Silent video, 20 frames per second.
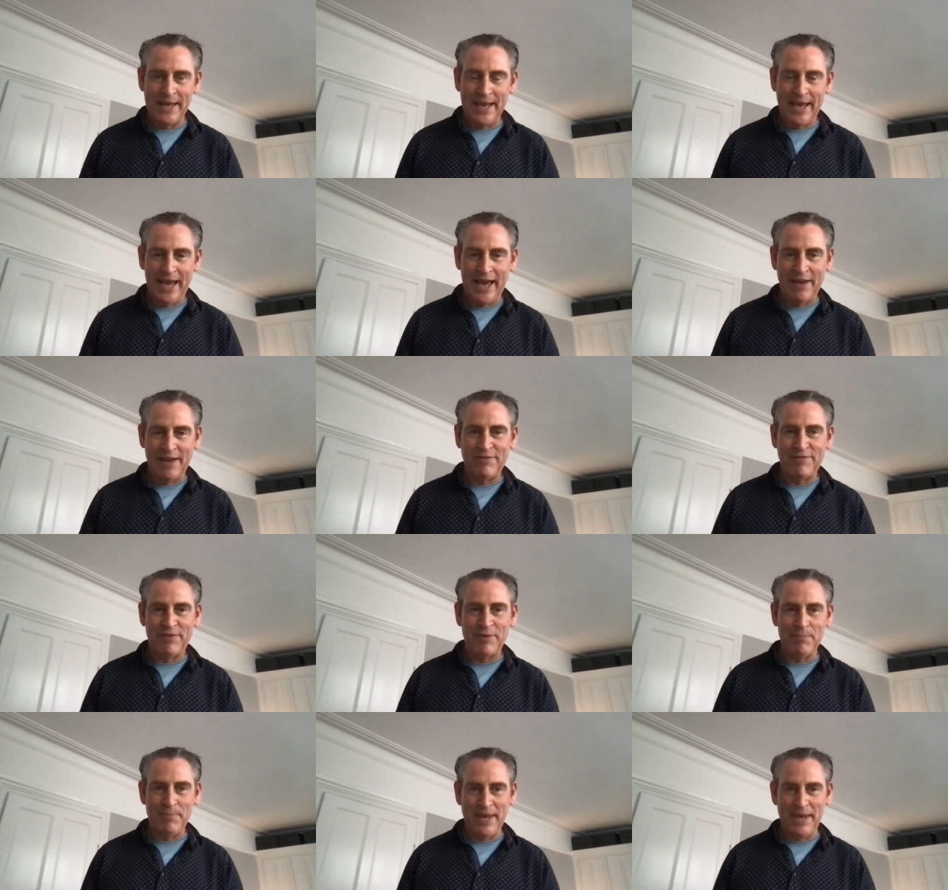And
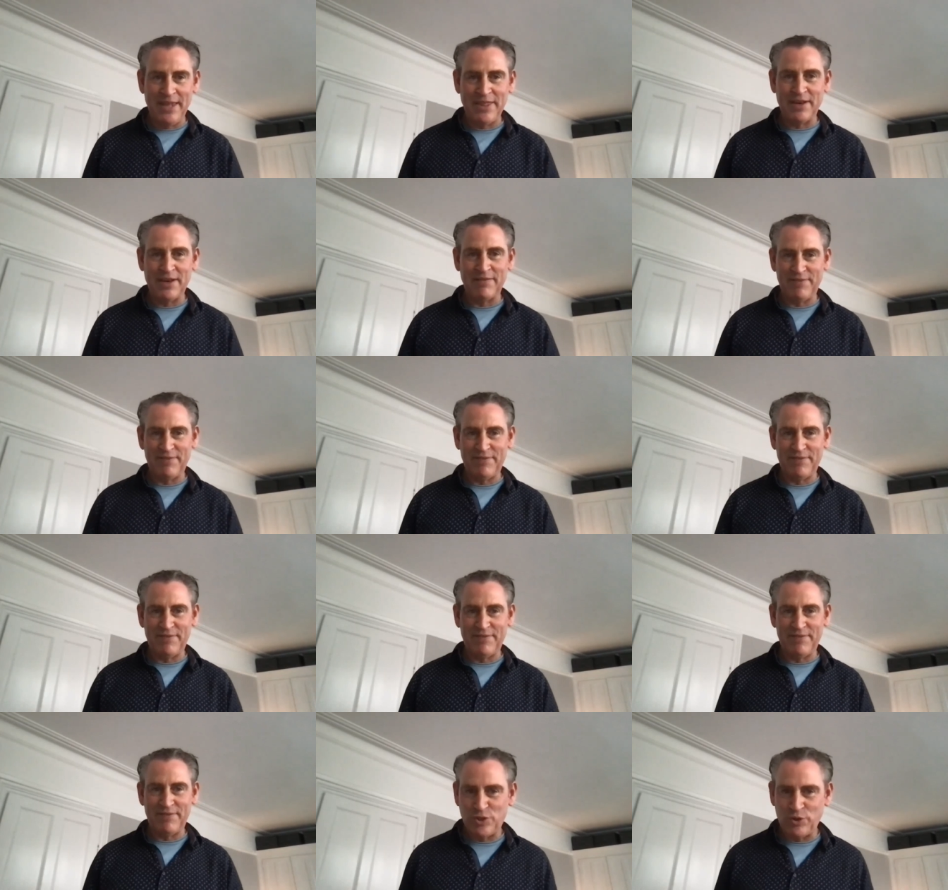for me, the Wir
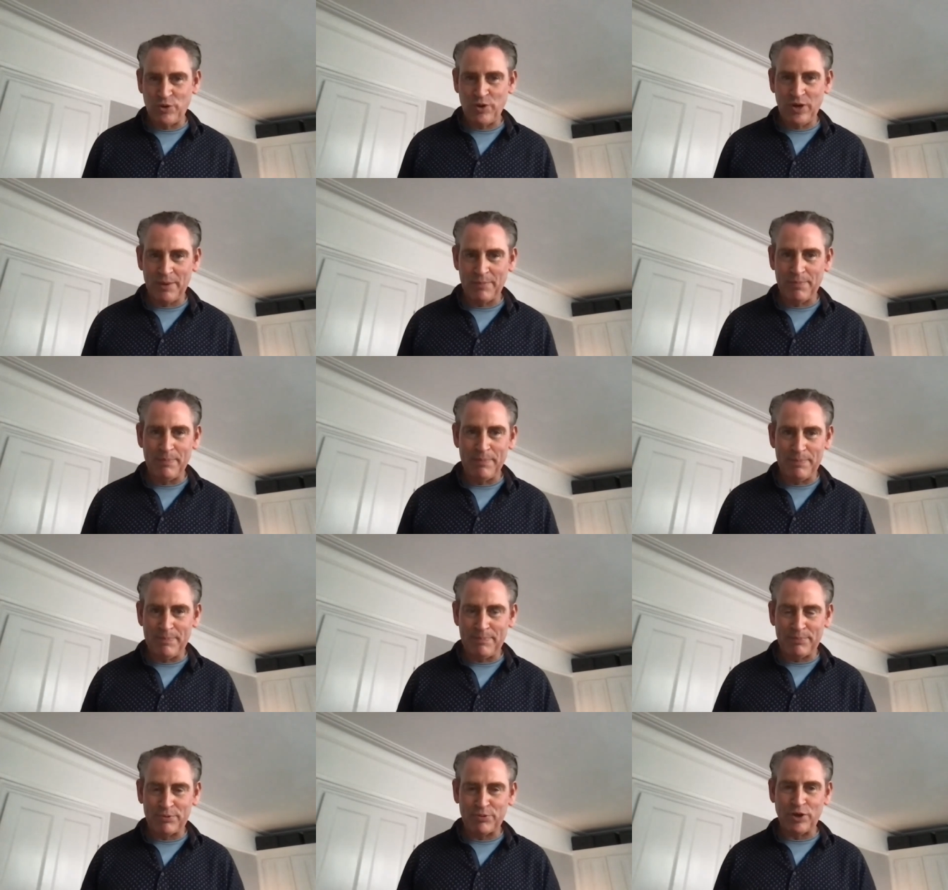für Schule
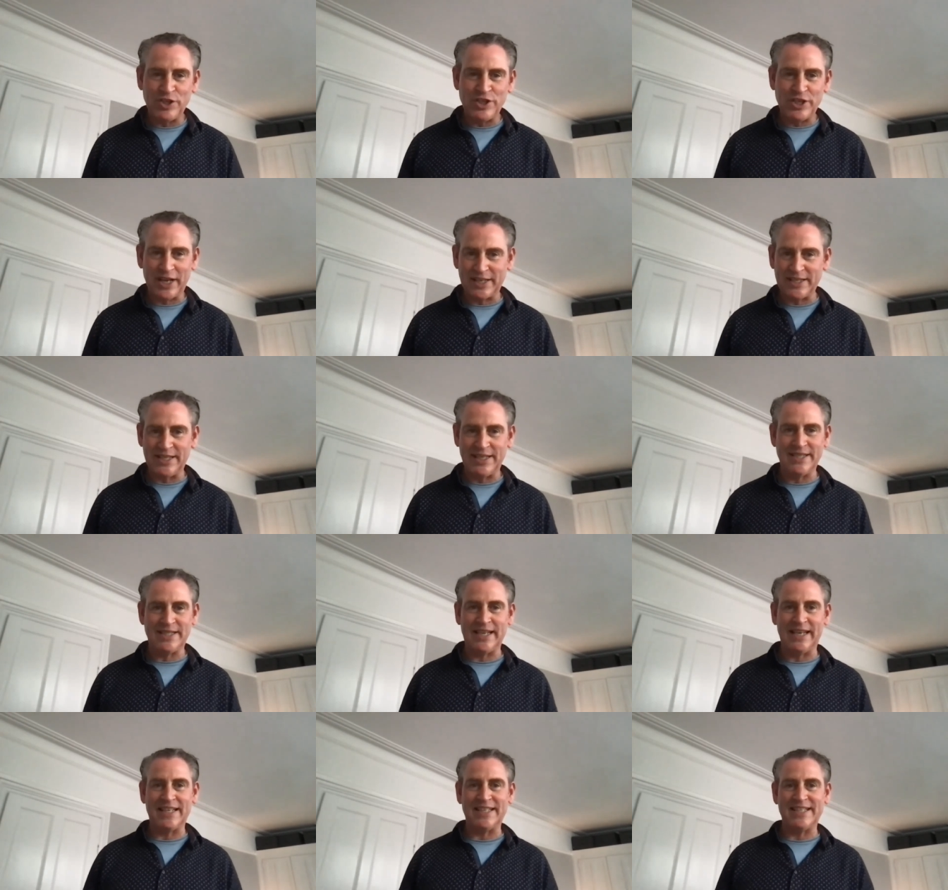project
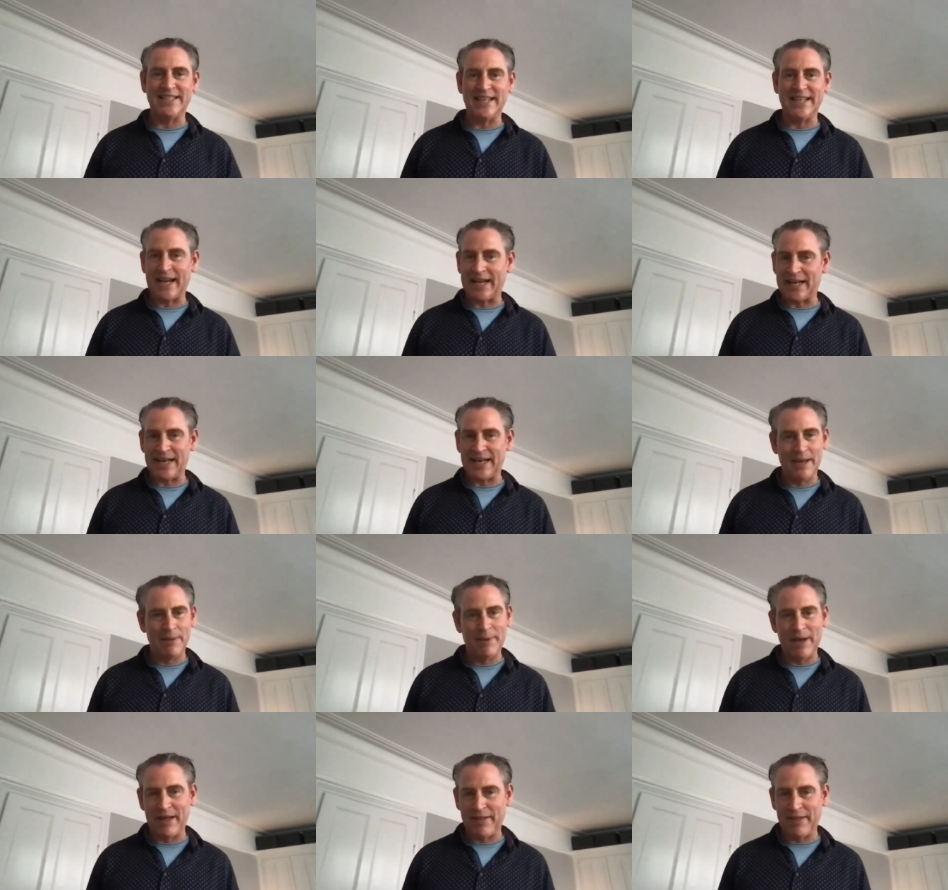is exactly
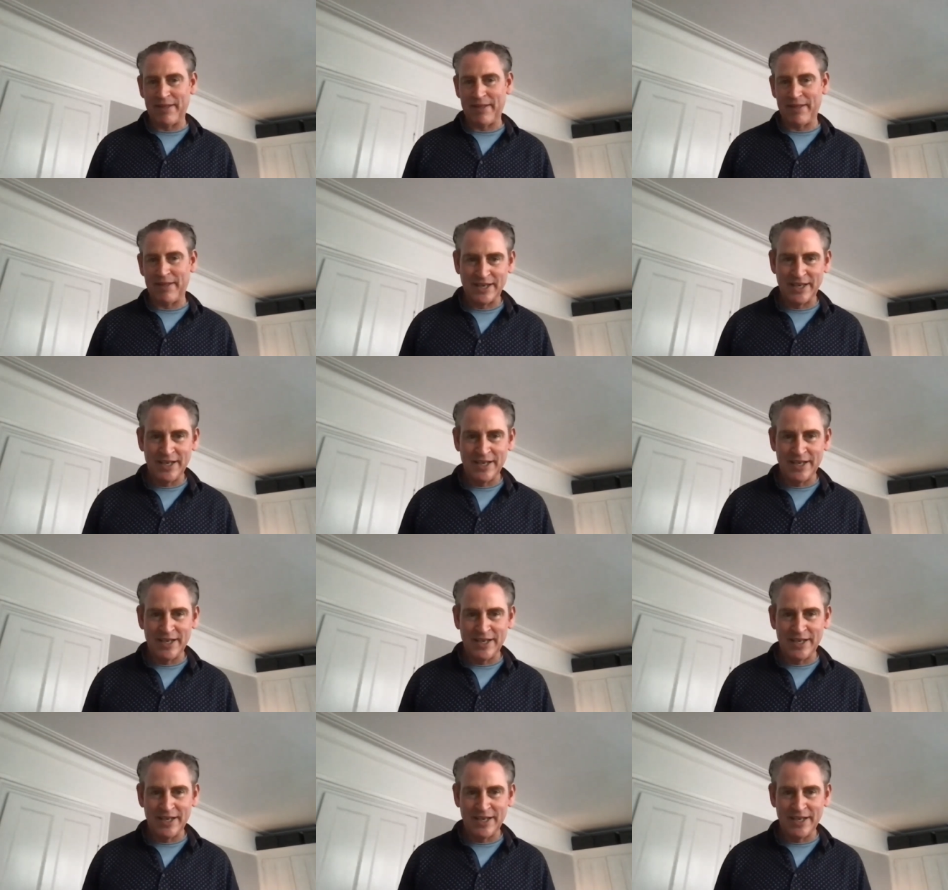about that.